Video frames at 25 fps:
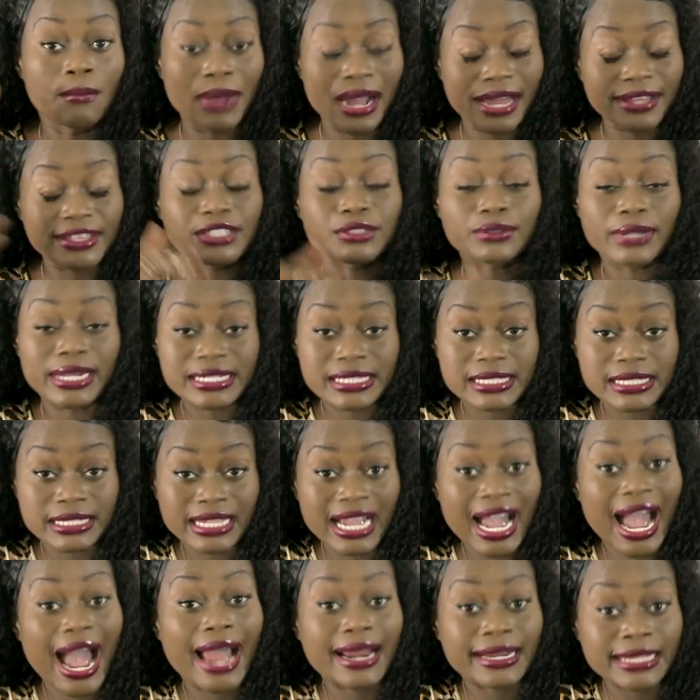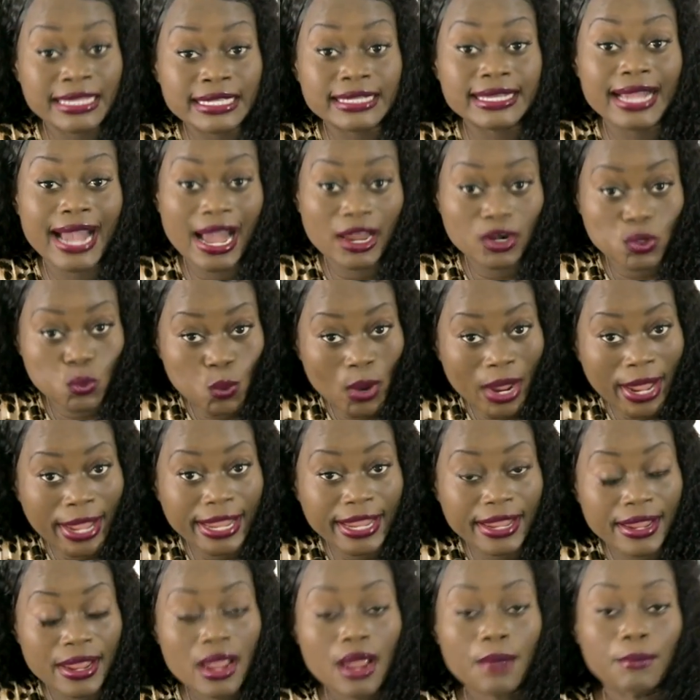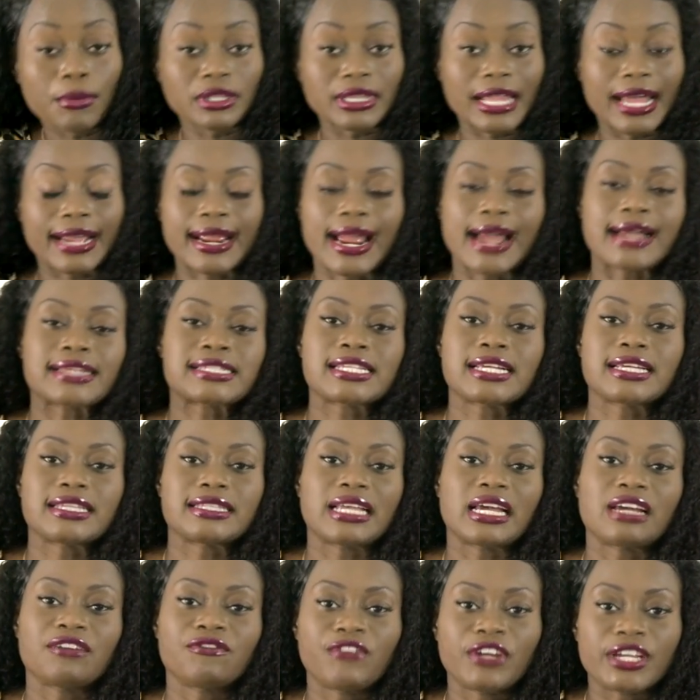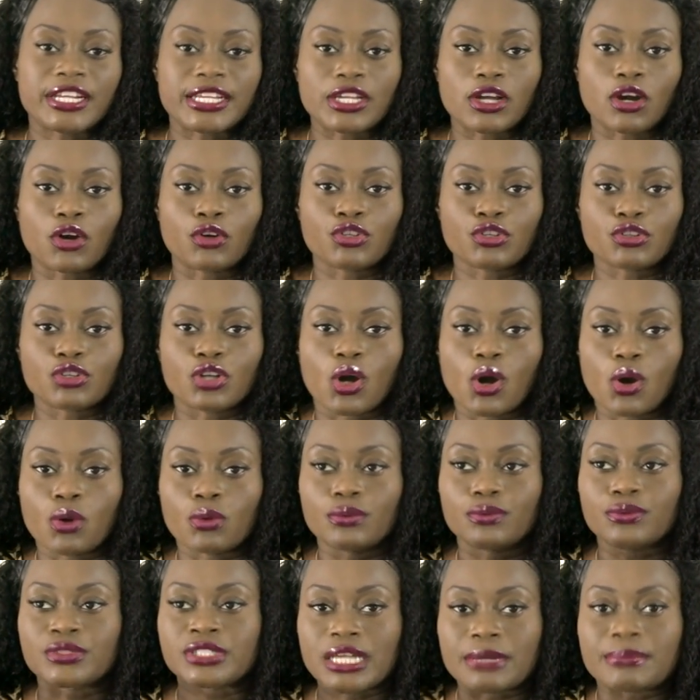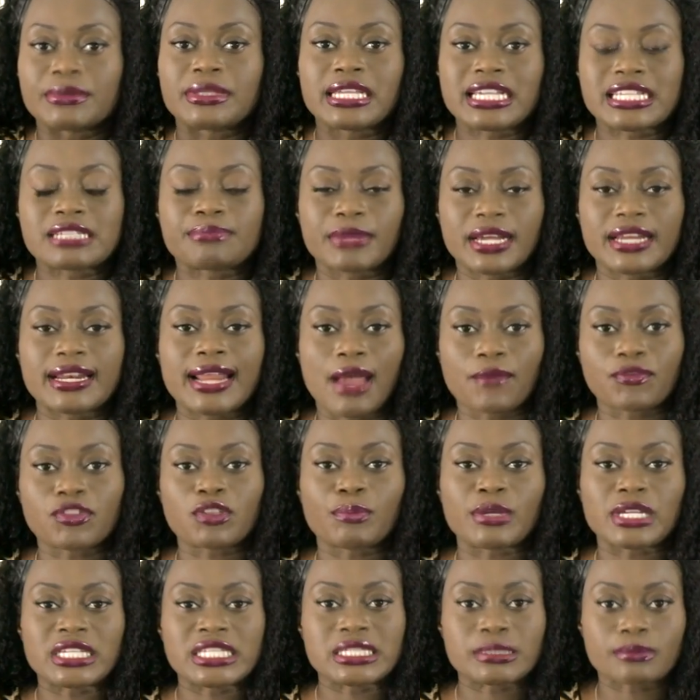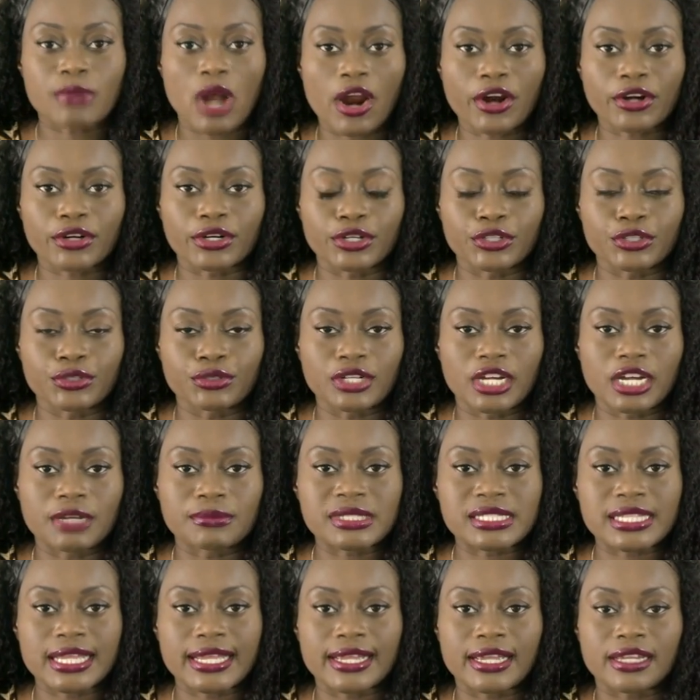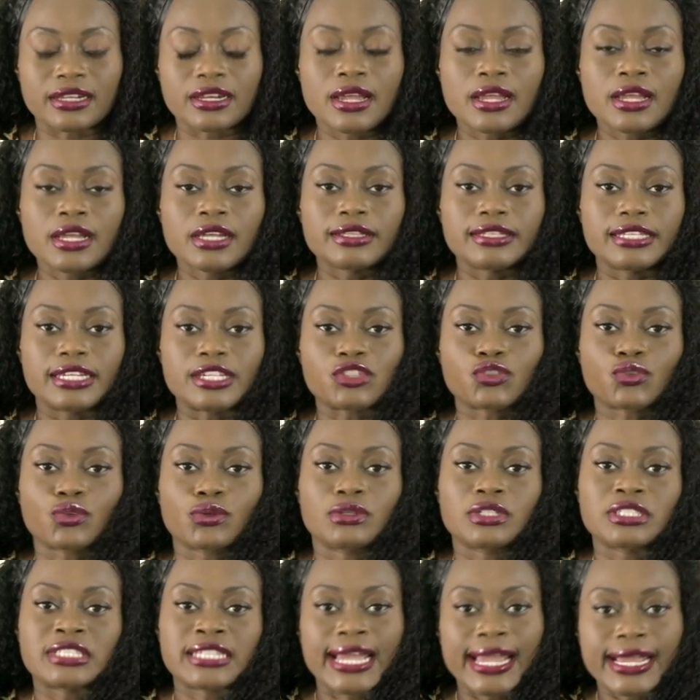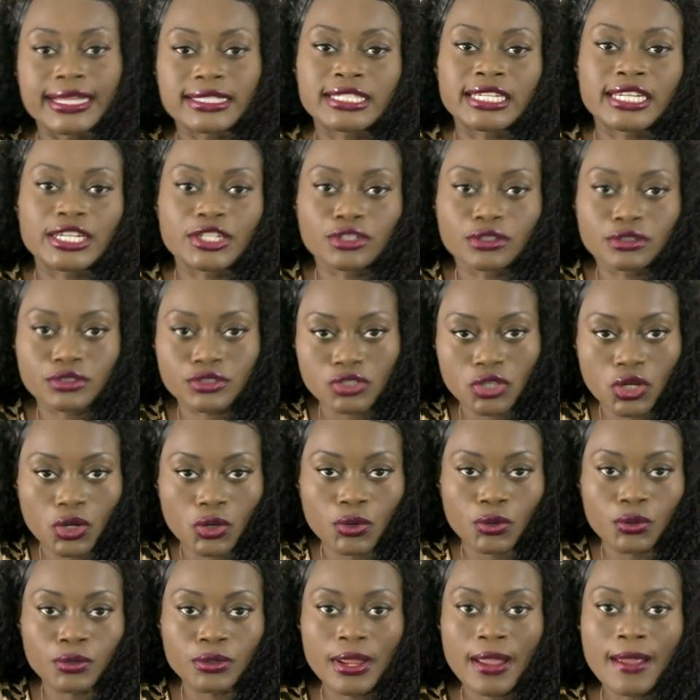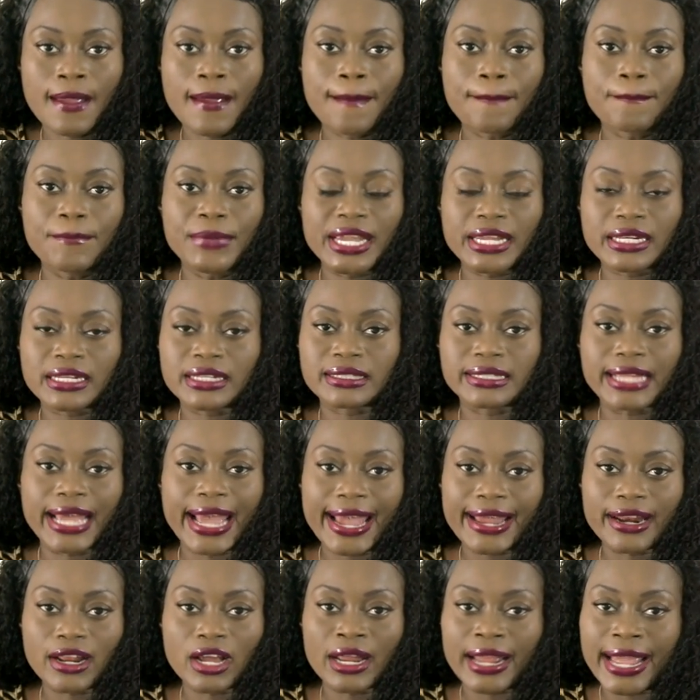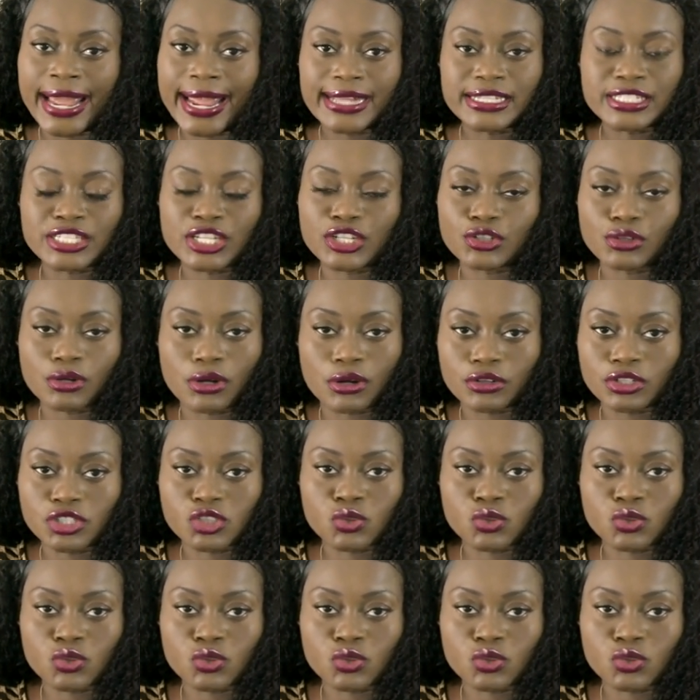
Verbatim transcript: by the grace of God, he got away. But like I said in that video, you know, some of these men have to be smarter. You know what I'm saying? This girl's 18 years old, meaning that an 18-year-old